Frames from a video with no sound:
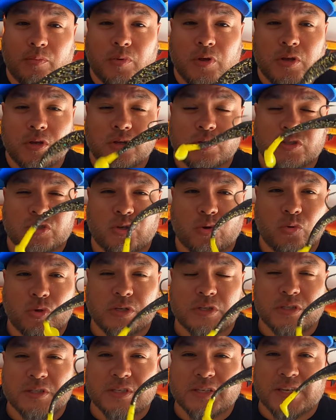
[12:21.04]
in them, so
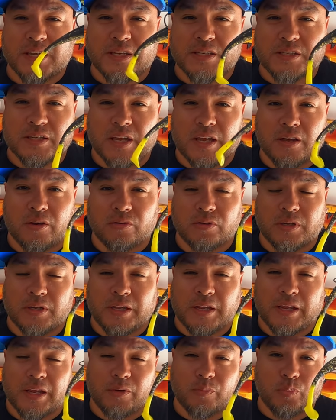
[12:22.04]
it just kicks out
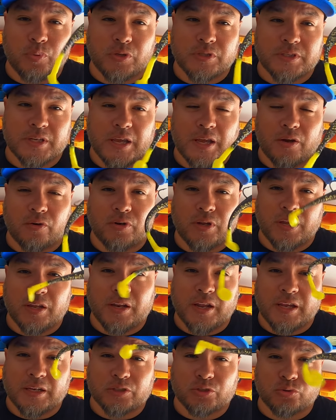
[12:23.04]
and puts out
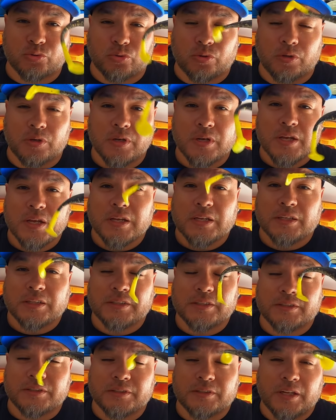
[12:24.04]
an extra
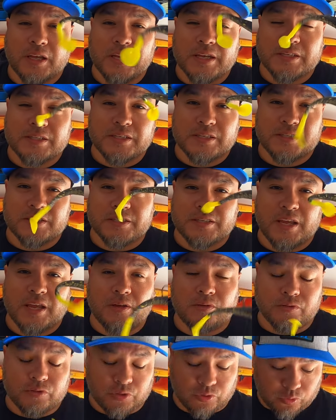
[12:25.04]
nice
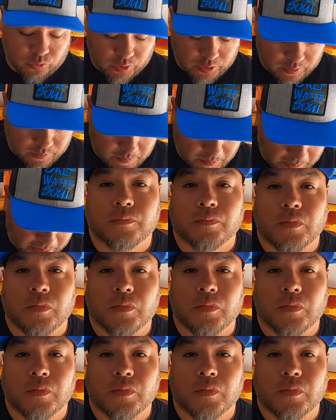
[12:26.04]
sound to it.